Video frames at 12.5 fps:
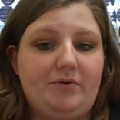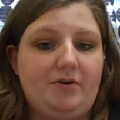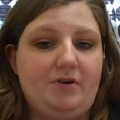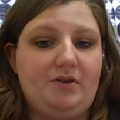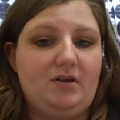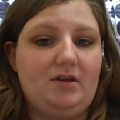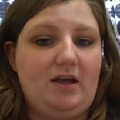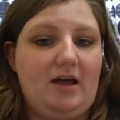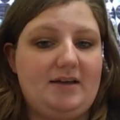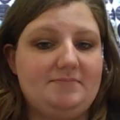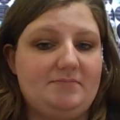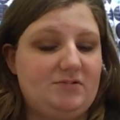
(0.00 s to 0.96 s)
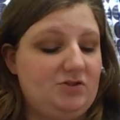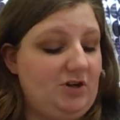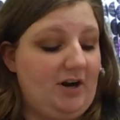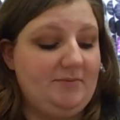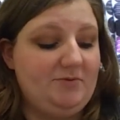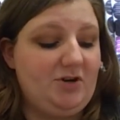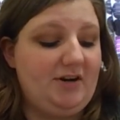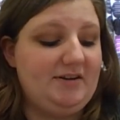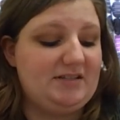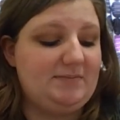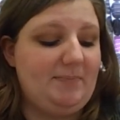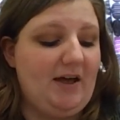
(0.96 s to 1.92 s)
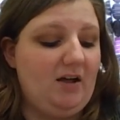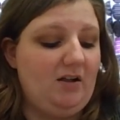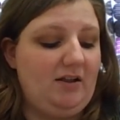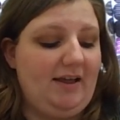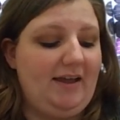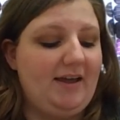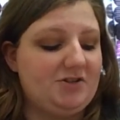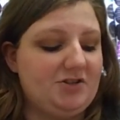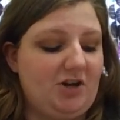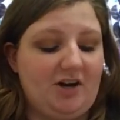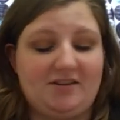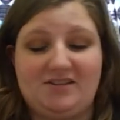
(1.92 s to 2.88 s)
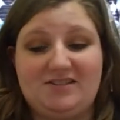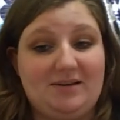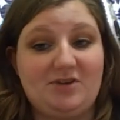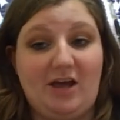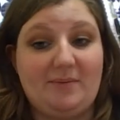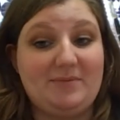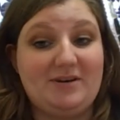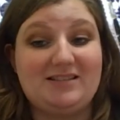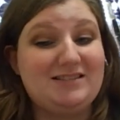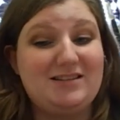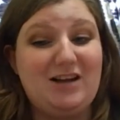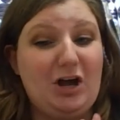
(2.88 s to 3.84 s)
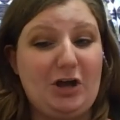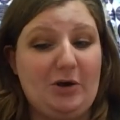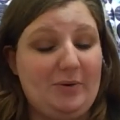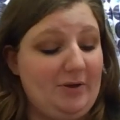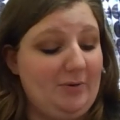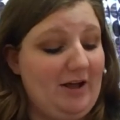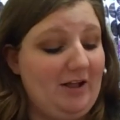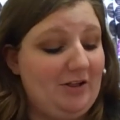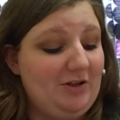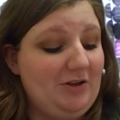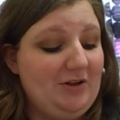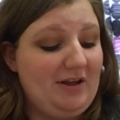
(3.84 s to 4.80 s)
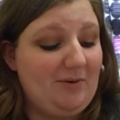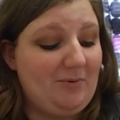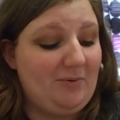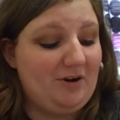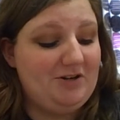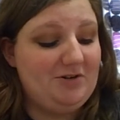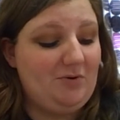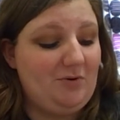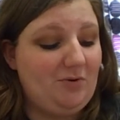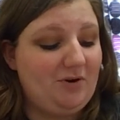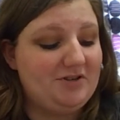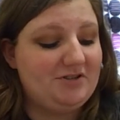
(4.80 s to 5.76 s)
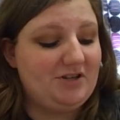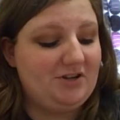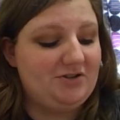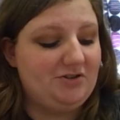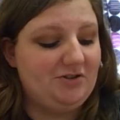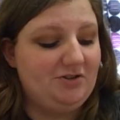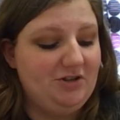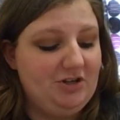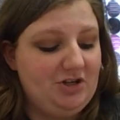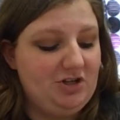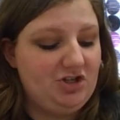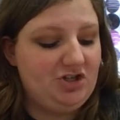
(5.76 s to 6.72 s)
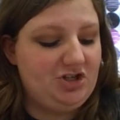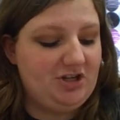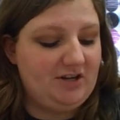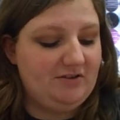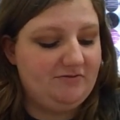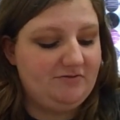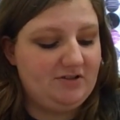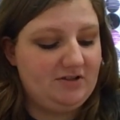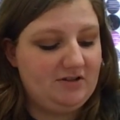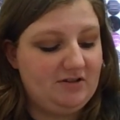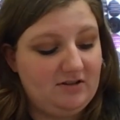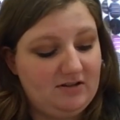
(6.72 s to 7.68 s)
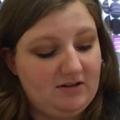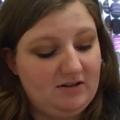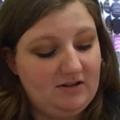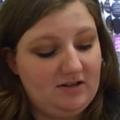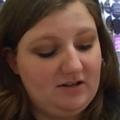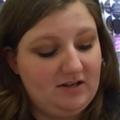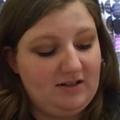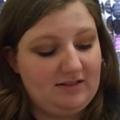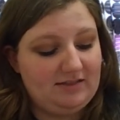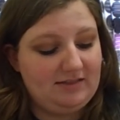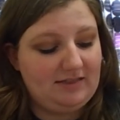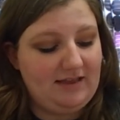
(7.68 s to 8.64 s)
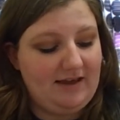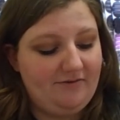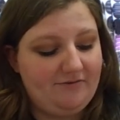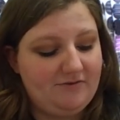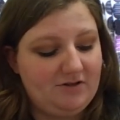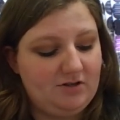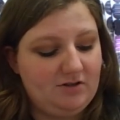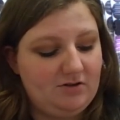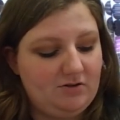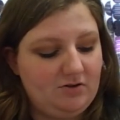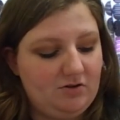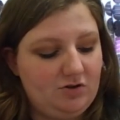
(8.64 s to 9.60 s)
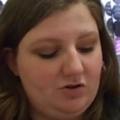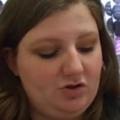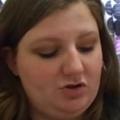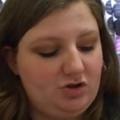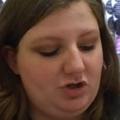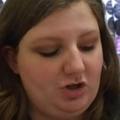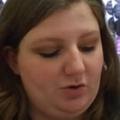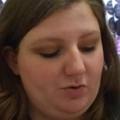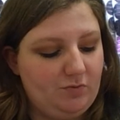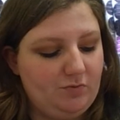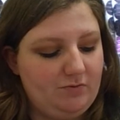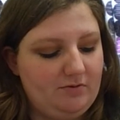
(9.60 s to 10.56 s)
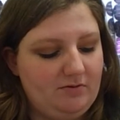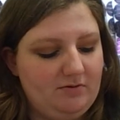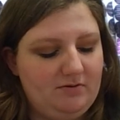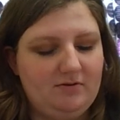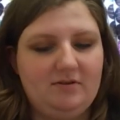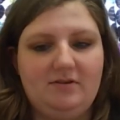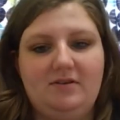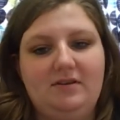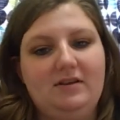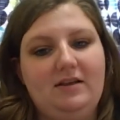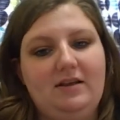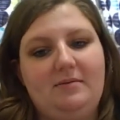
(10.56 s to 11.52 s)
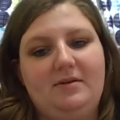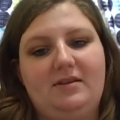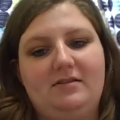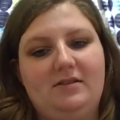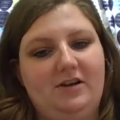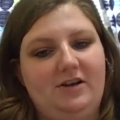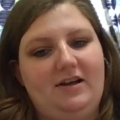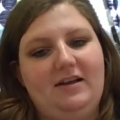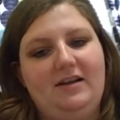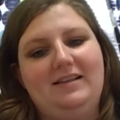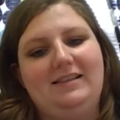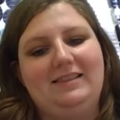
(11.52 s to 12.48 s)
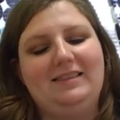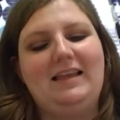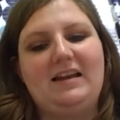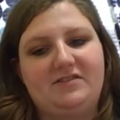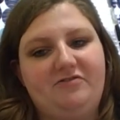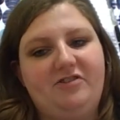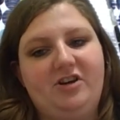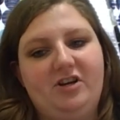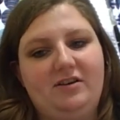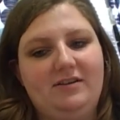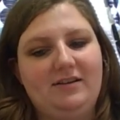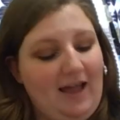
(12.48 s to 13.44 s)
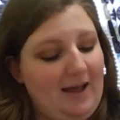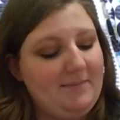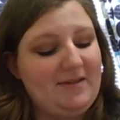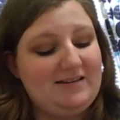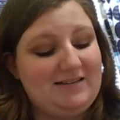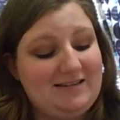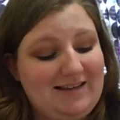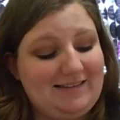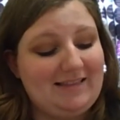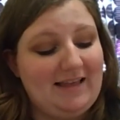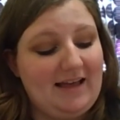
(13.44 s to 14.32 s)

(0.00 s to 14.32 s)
I'm sorry, I'm trying to spell and talk at the same time, and it's not going well. Okay, we're going to do a horizontal shift left 2. I mean, look, left. I meant to say left.